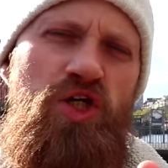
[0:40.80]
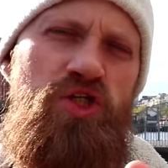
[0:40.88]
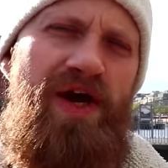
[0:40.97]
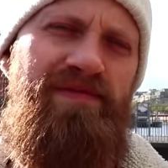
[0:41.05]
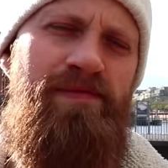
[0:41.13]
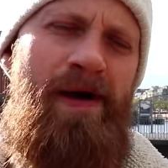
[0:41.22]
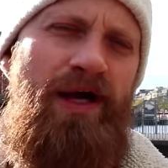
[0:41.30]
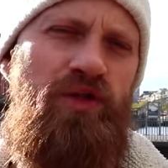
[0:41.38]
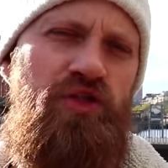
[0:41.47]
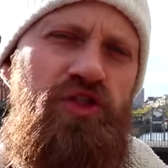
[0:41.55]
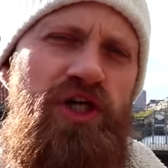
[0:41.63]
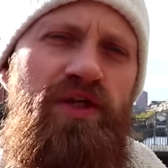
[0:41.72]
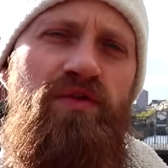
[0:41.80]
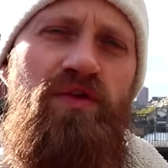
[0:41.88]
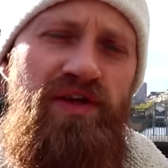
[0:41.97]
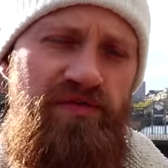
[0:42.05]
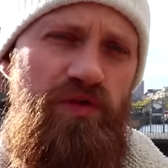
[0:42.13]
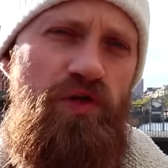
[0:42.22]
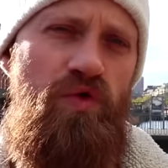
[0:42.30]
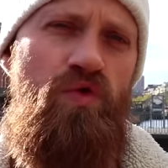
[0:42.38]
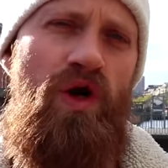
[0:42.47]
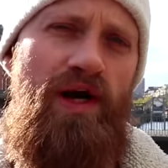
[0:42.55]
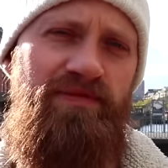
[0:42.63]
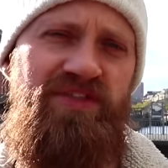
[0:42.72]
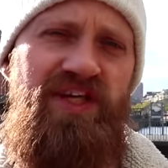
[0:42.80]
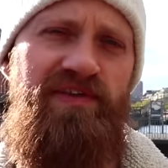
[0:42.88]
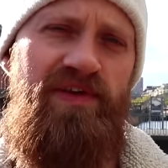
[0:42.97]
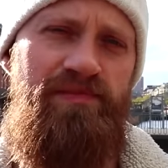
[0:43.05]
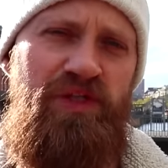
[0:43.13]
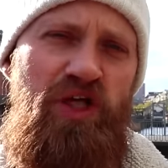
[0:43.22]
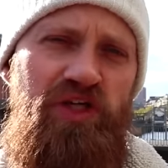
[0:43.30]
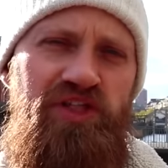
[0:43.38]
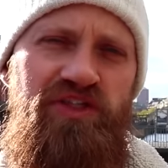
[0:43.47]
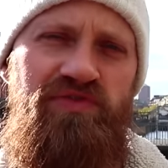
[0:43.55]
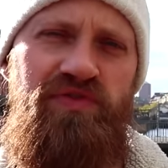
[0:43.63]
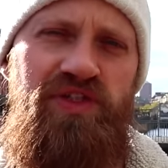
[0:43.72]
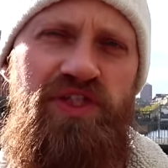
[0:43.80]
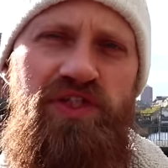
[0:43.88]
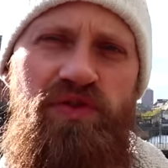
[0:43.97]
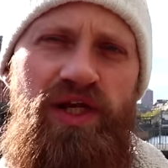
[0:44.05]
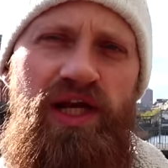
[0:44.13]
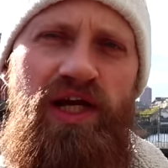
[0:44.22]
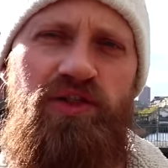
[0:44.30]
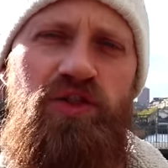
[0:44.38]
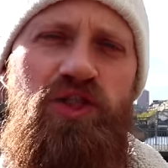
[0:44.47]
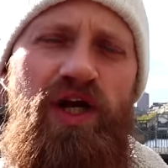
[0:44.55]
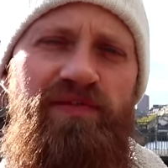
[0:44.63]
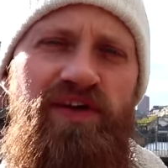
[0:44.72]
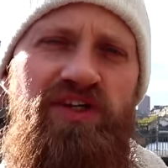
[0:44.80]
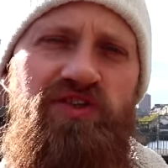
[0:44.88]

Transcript: Good to have you back on the channel. If you're new, I'm Stefan, I'm a Dutch history teacher and I like to cover